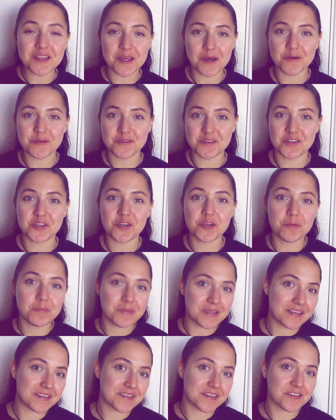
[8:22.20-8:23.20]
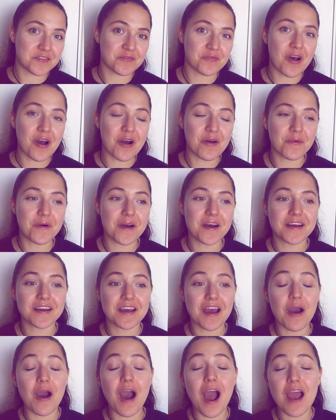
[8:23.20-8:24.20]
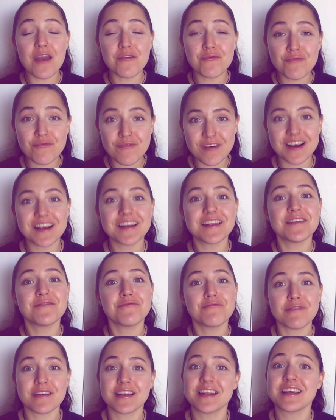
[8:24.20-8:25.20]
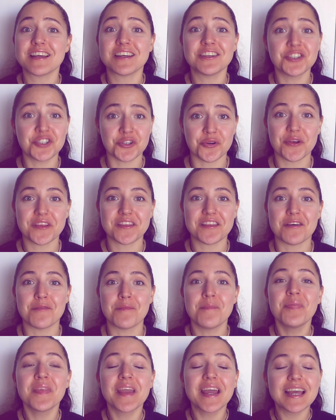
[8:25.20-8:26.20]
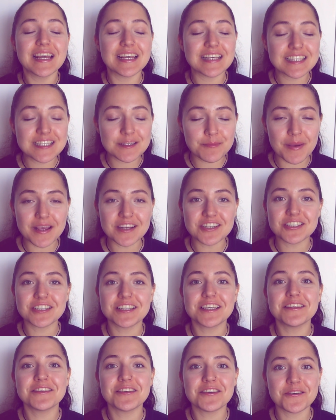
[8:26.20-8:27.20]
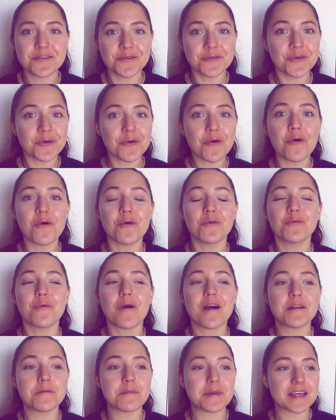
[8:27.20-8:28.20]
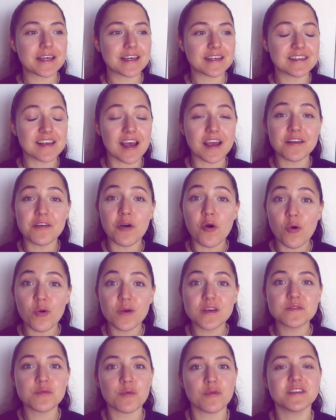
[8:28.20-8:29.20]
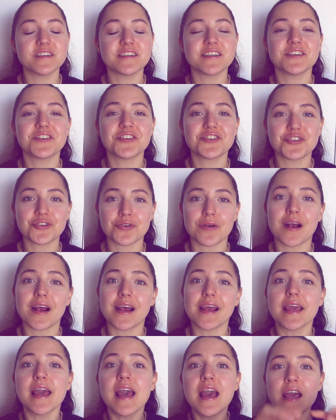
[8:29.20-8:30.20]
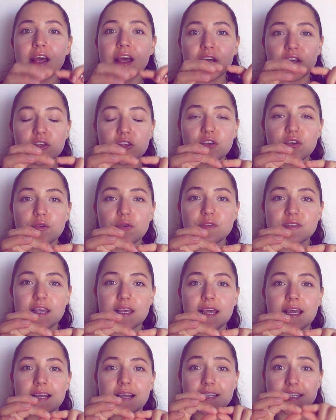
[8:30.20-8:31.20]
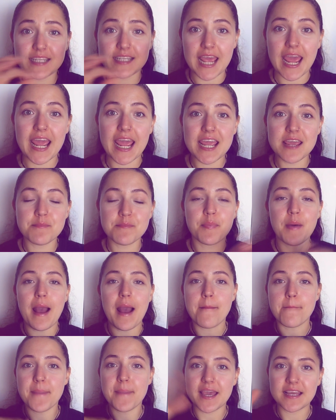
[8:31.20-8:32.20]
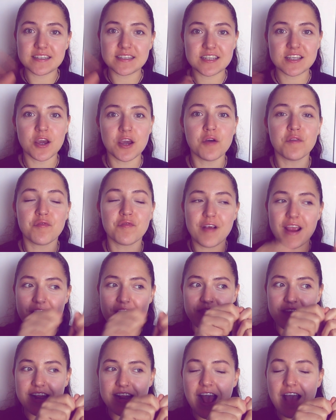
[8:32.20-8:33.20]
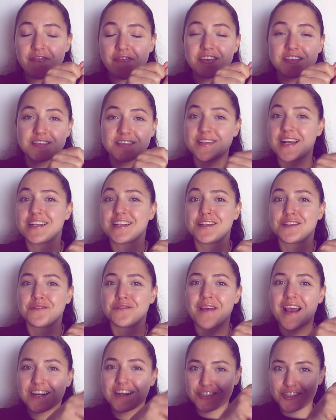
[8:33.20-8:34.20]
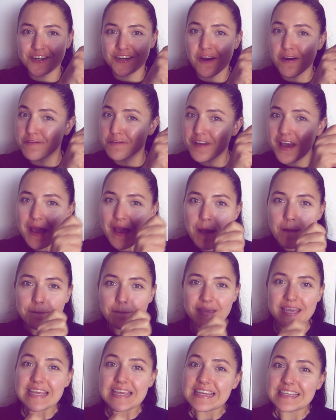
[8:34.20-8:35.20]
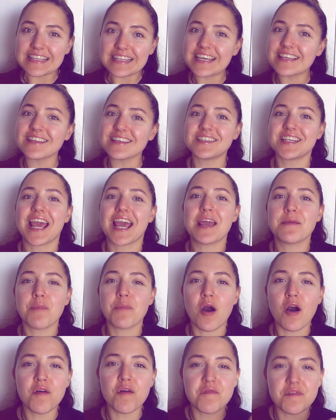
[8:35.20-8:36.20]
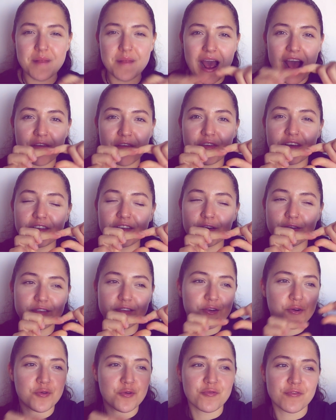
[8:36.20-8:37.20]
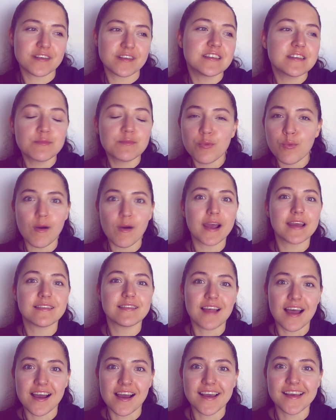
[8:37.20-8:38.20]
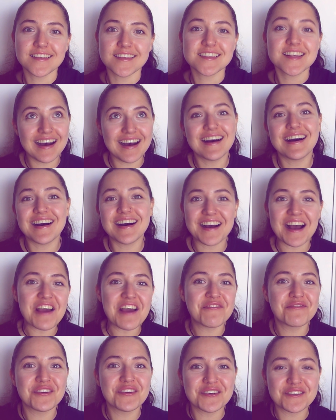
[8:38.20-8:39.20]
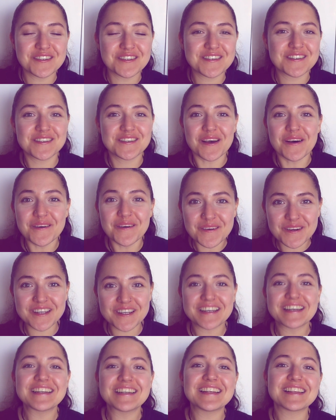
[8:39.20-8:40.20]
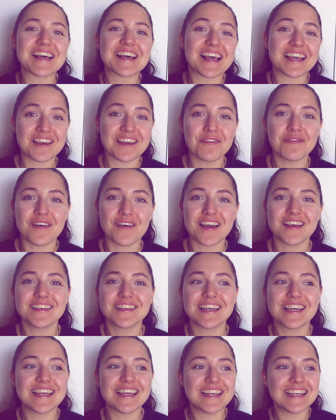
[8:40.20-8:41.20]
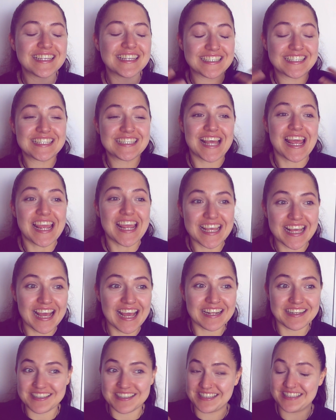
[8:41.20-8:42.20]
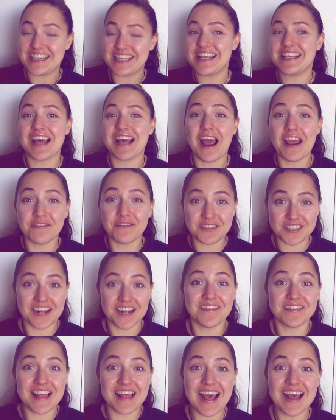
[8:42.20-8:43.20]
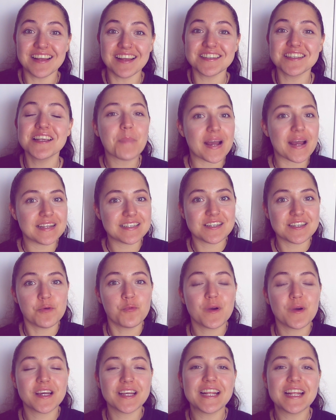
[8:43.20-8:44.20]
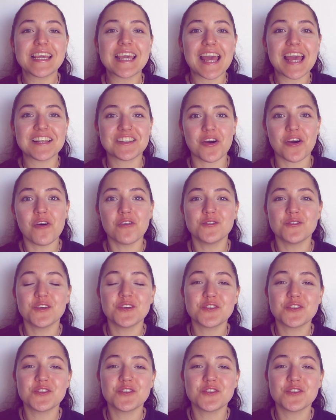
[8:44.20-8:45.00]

those two pieces of artwork, I really enjoyed them, especially the unicorn one, because I'd always wanted to try using tape and painting over it and then having the satisfaction of peeling the tape off and having those crisp white lines. I feel so good that I can finally say and see that I've done that. But we're gonna get on